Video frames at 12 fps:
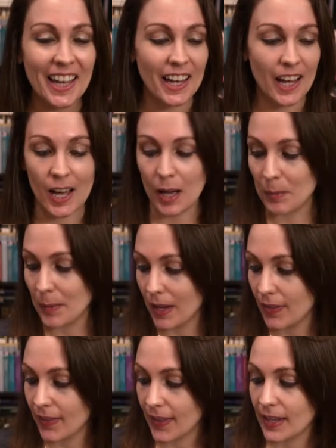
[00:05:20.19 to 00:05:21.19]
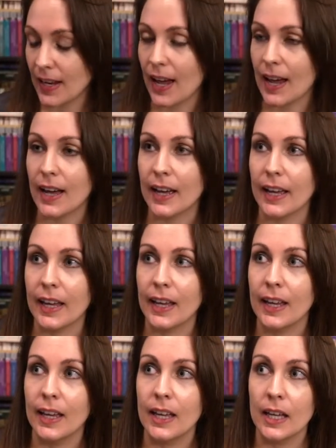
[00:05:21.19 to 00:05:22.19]
and then
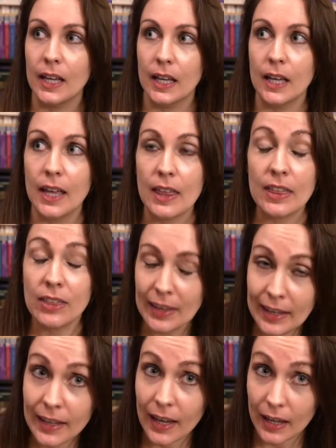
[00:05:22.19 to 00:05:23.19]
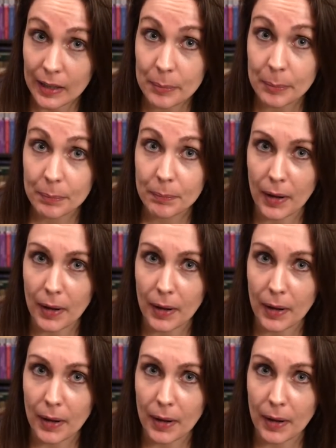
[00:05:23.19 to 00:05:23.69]
I think I